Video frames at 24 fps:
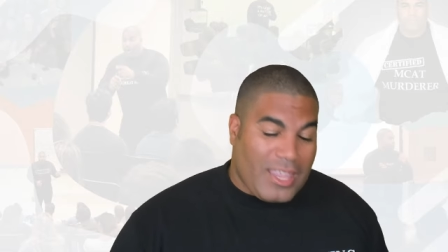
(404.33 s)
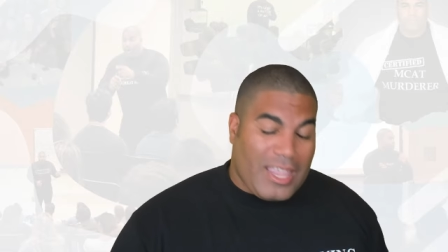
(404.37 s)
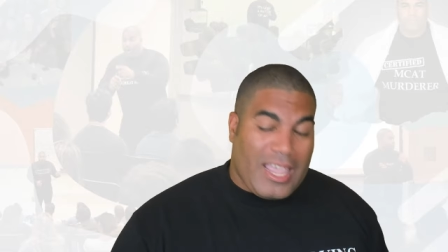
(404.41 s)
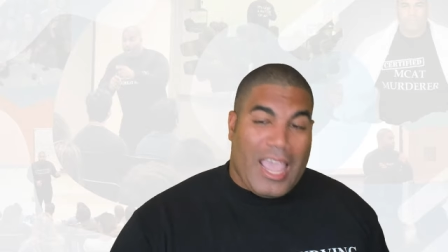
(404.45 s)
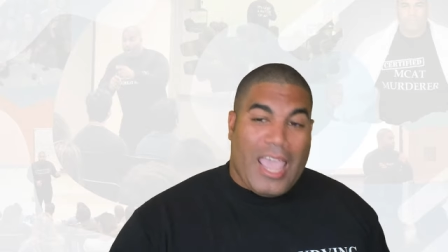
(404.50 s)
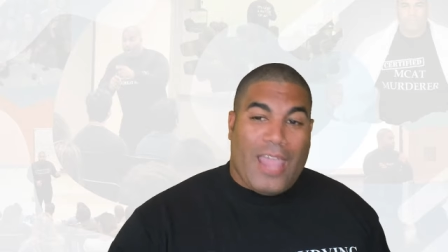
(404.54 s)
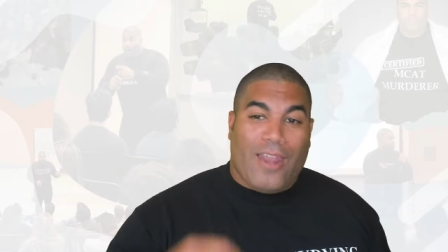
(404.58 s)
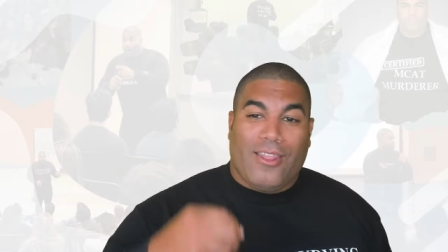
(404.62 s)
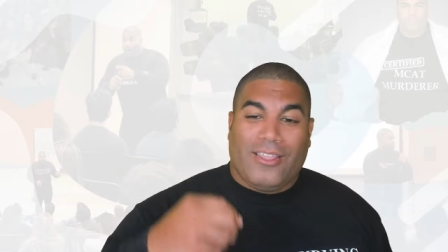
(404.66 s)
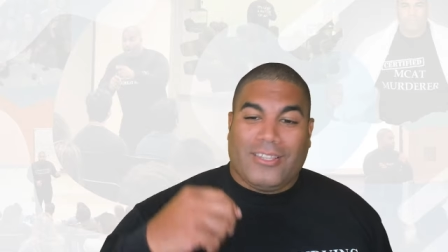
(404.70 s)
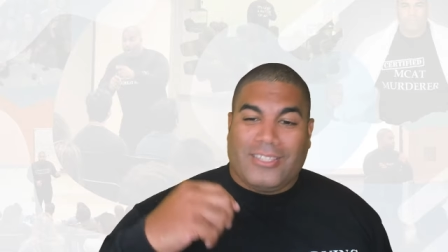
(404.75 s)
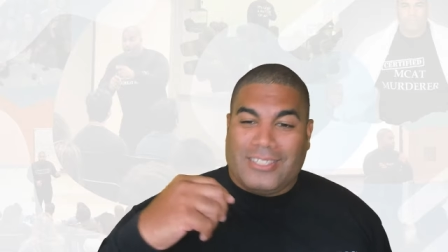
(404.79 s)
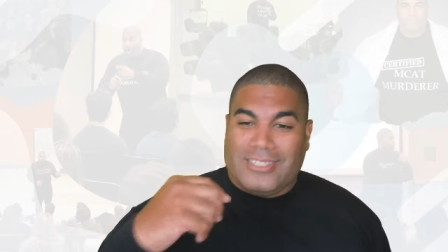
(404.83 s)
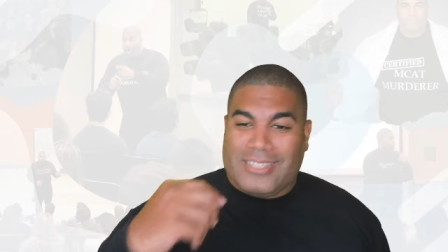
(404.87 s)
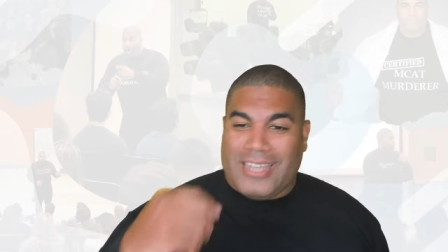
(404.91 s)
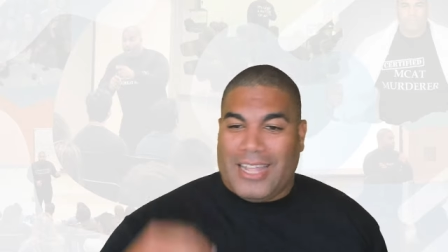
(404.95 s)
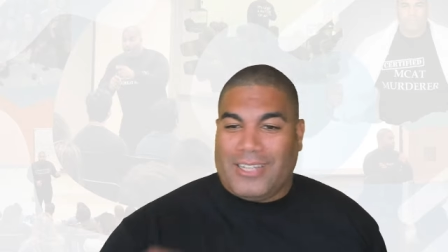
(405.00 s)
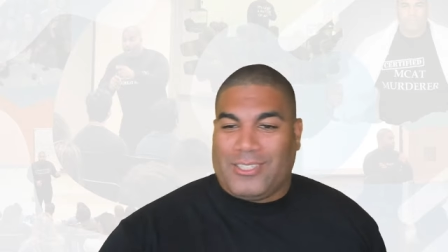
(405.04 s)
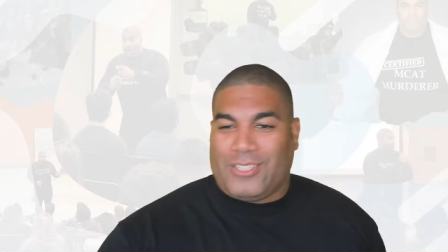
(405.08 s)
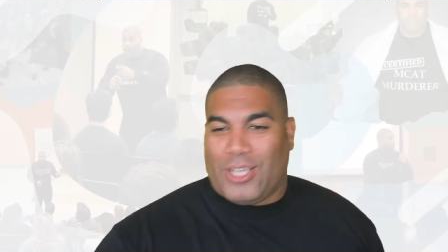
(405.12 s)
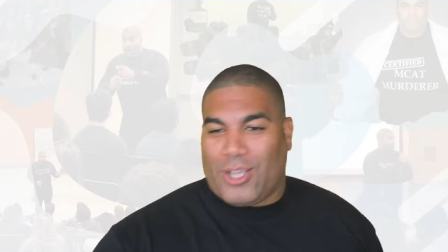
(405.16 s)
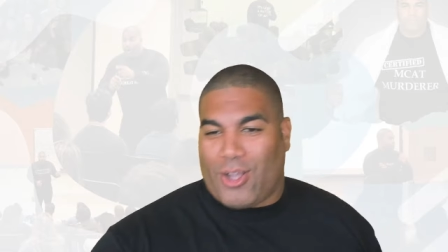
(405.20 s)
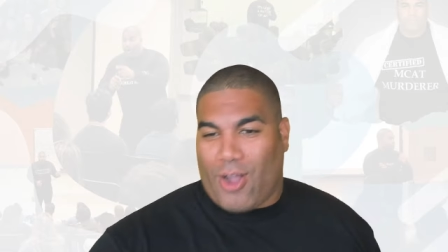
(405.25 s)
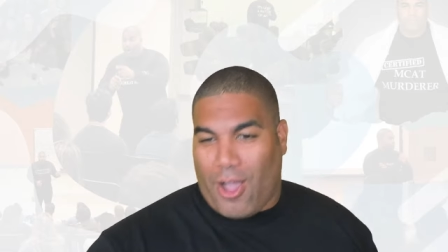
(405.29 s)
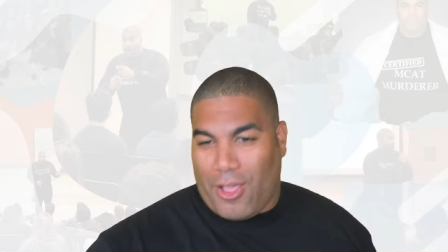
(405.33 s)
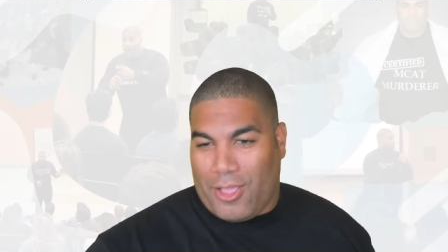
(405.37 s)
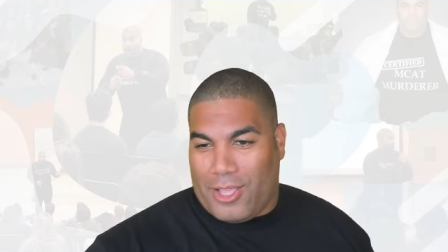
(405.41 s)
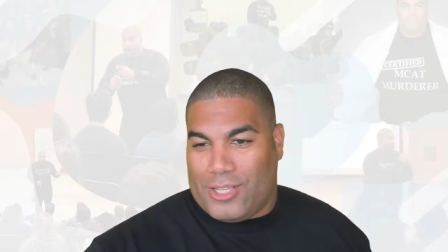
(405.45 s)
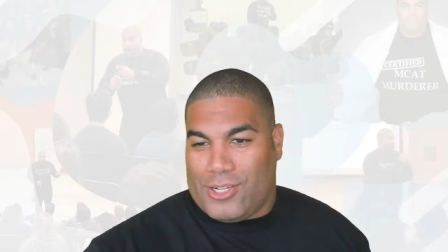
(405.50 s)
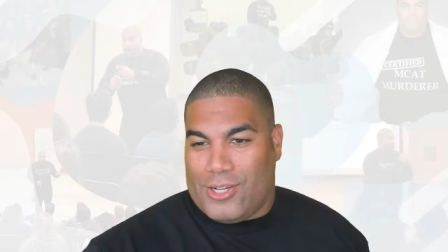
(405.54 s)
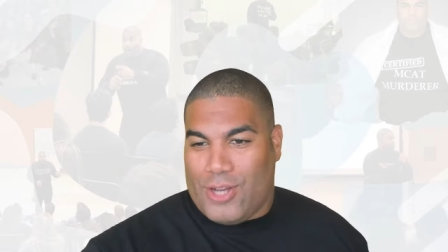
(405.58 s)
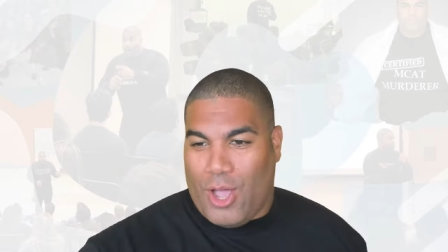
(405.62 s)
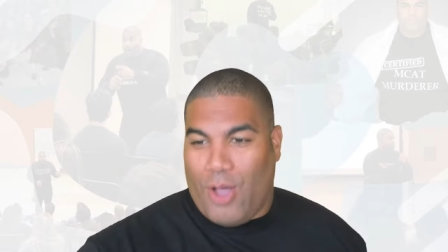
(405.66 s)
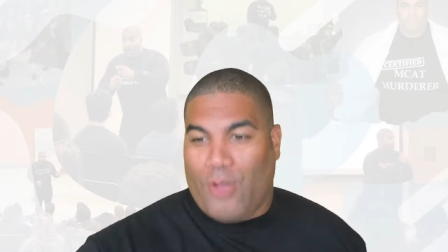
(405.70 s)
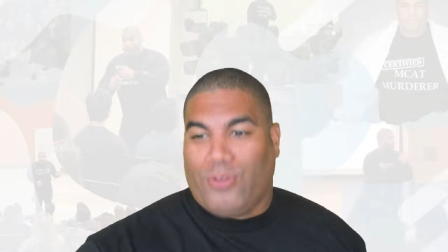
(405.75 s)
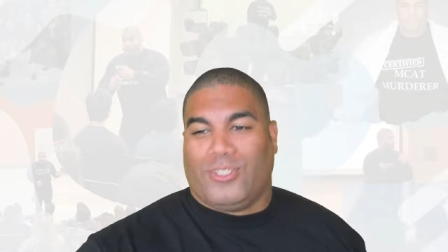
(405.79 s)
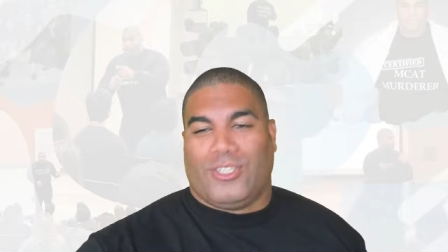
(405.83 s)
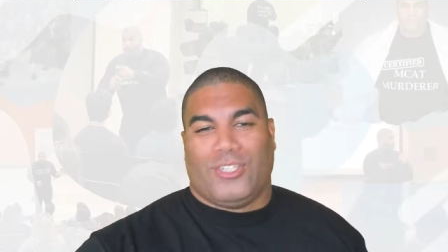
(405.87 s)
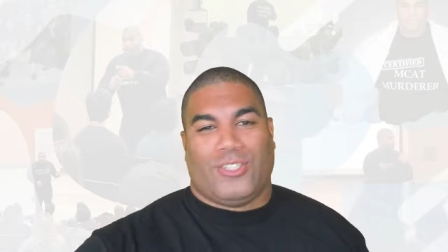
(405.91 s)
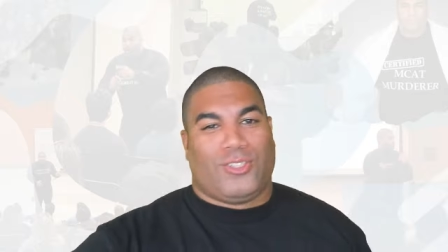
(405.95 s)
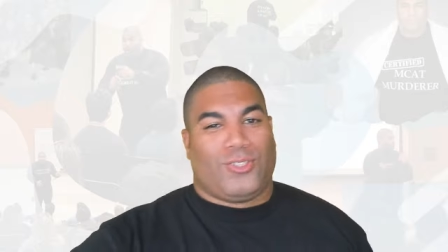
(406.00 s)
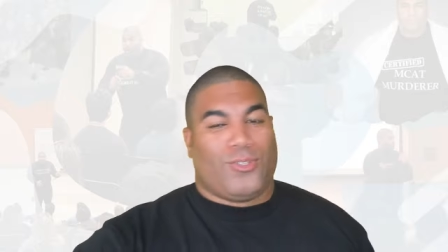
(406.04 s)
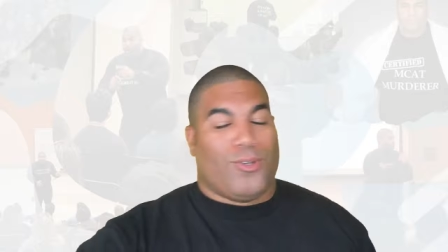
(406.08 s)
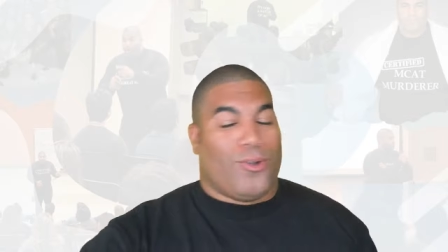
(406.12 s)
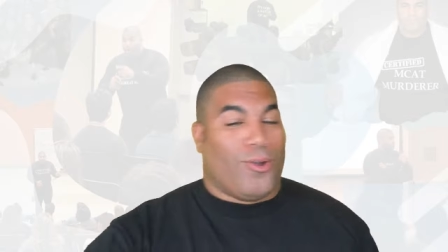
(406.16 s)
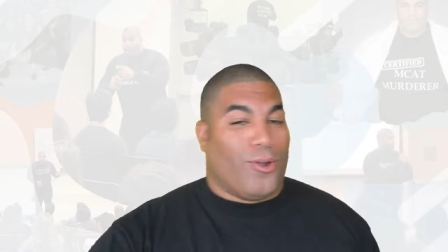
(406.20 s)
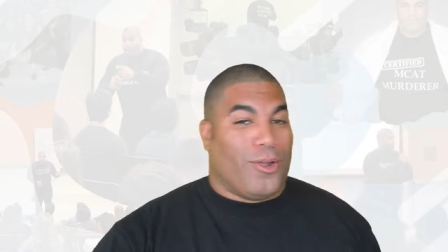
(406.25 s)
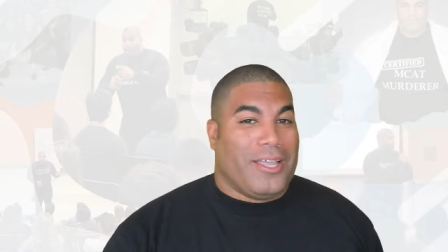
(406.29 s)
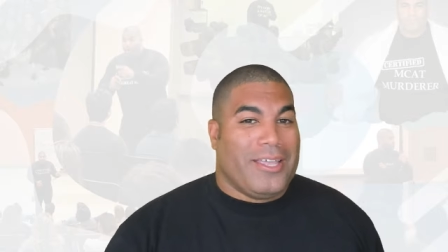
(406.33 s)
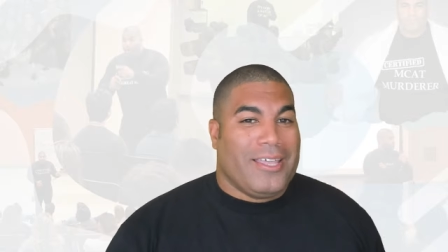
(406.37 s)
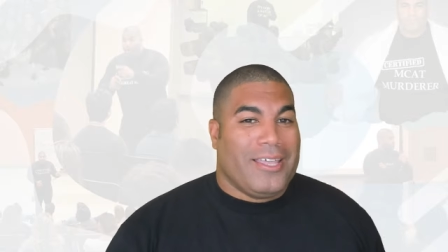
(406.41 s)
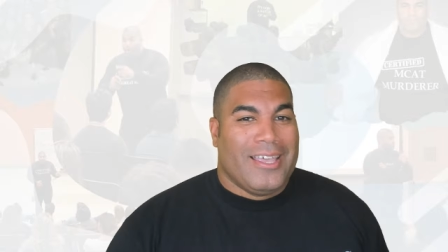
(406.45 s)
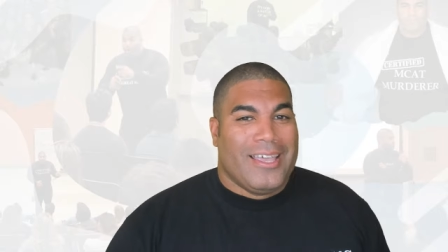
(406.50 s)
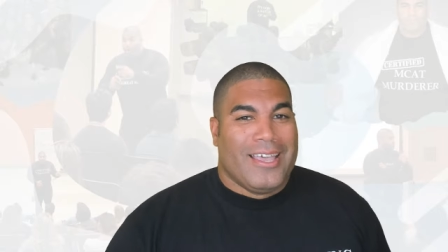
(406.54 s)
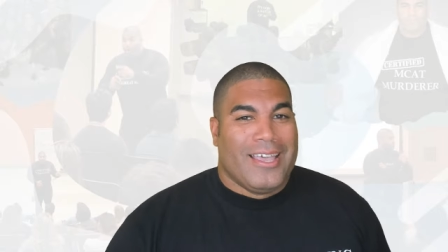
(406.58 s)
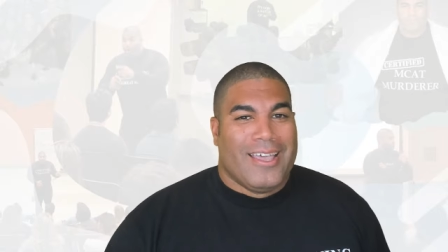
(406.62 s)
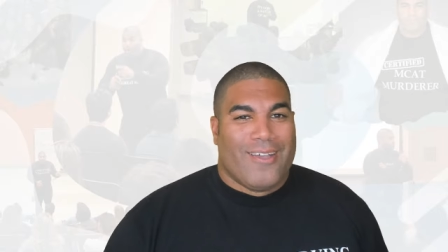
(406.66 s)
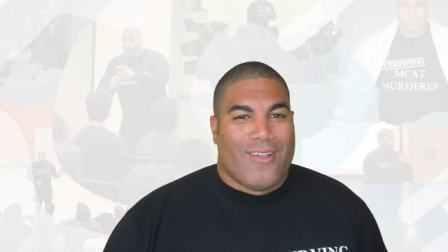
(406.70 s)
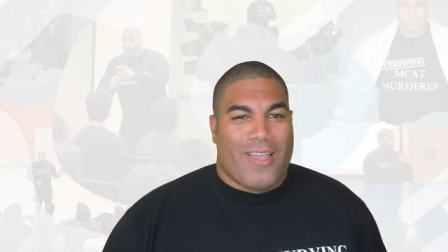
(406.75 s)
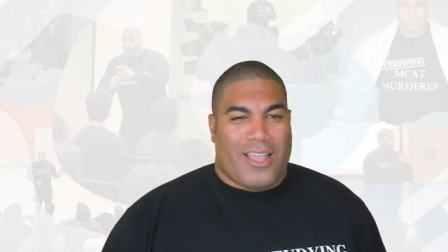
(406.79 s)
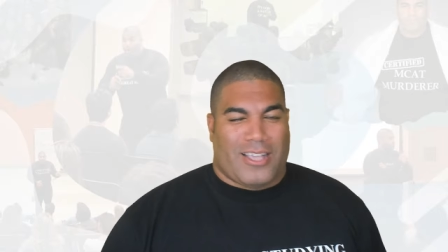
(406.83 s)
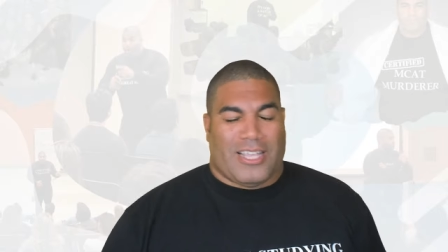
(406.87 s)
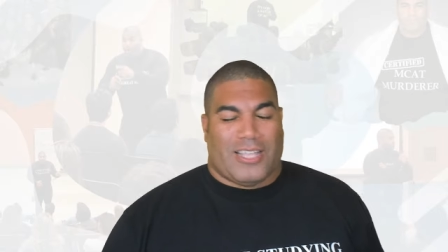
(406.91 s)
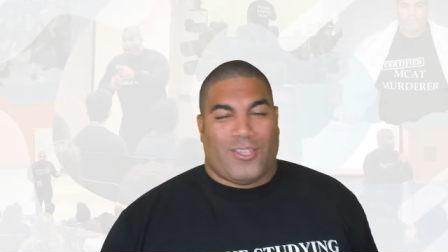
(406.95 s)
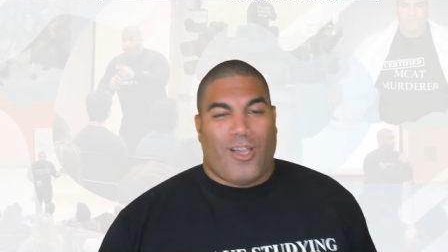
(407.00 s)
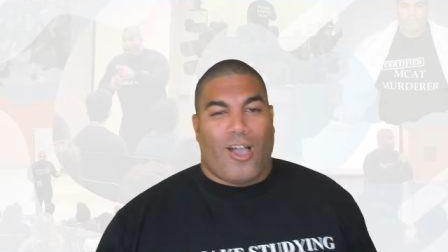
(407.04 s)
And this is interesting. Carla knows this story because right?